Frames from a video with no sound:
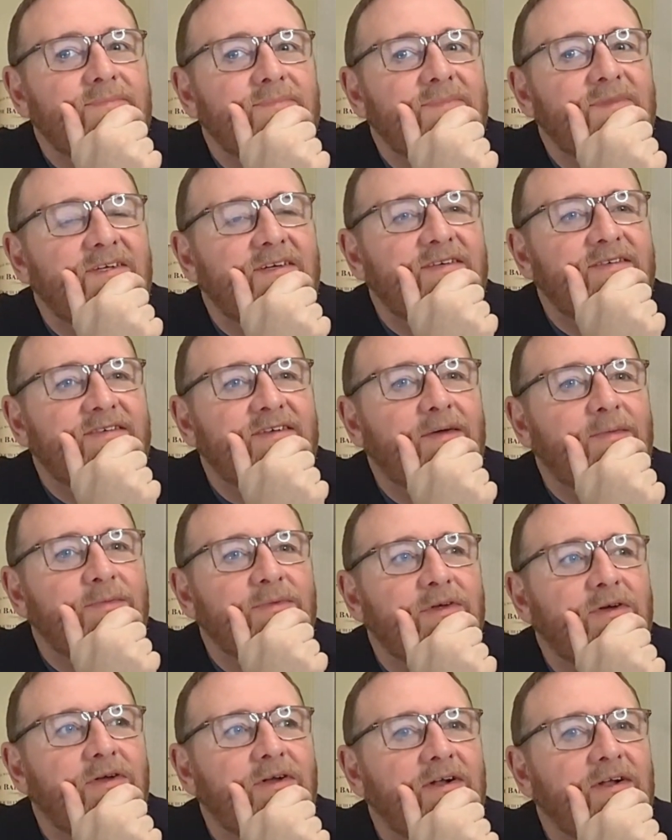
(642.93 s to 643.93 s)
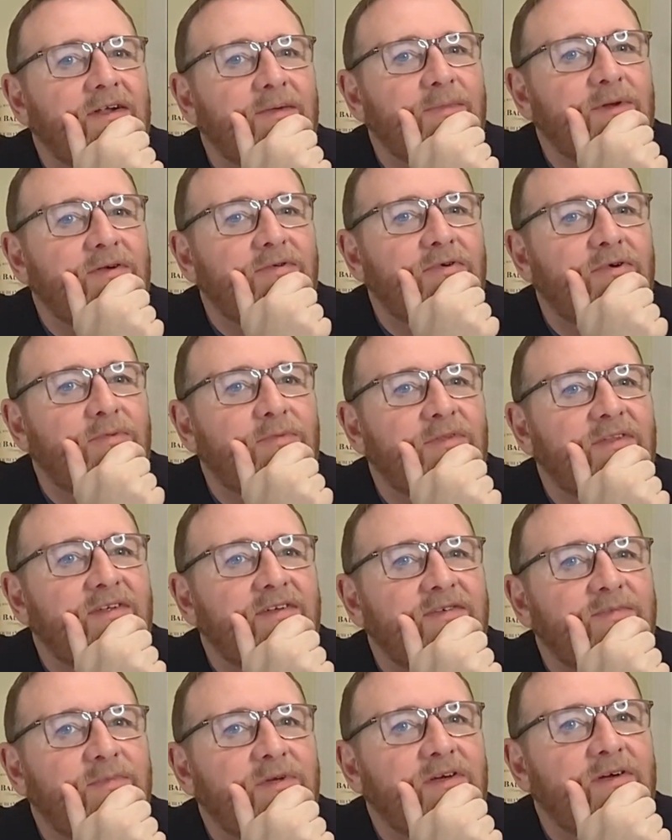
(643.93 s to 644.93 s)
There's something gone a little bit wrong with
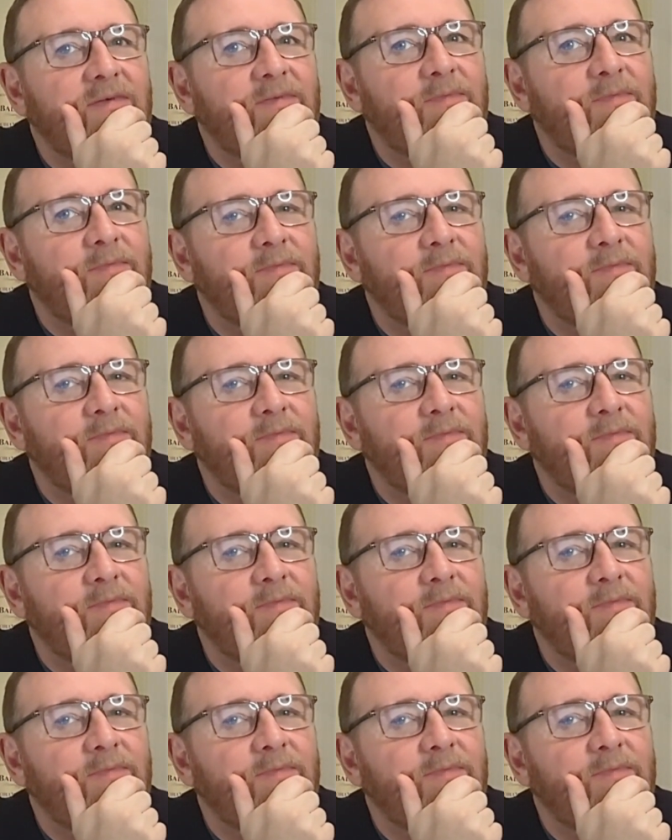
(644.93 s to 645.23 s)
this beer.